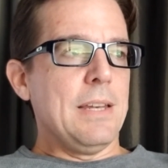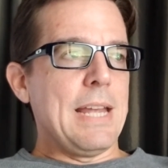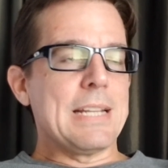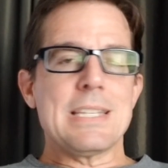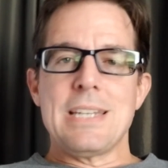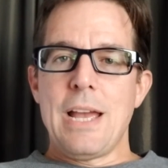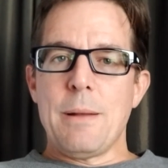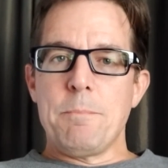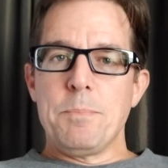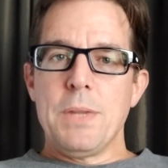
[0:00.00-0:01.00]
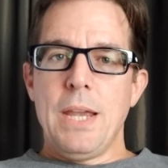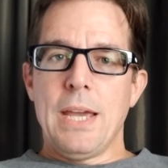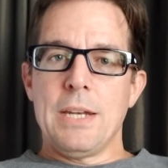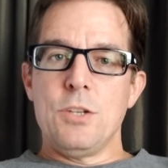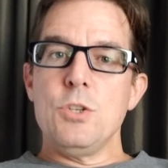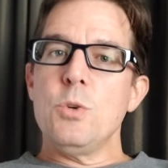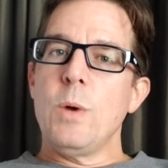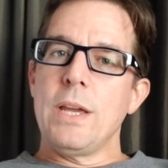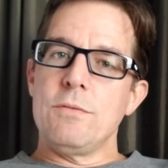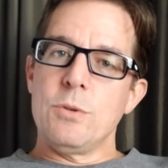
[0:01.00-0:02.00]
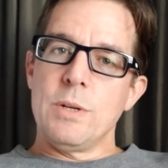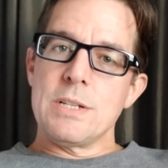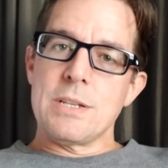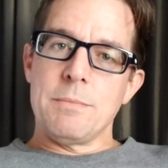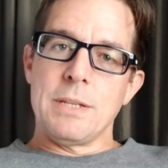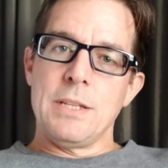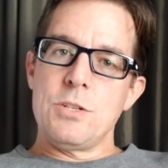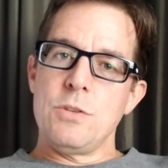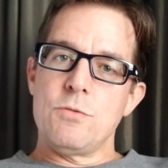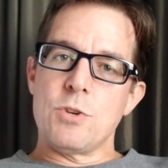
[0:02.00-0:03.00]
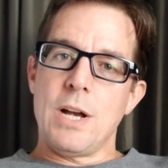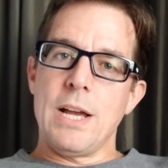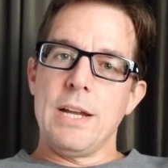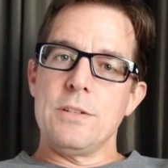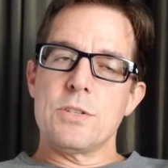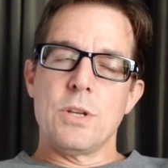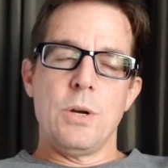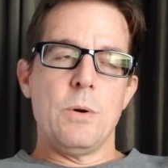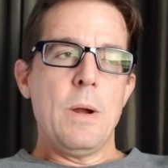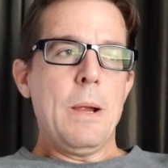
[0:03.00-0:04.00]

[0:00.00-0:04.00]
step and a new way of doing something that you've tried. So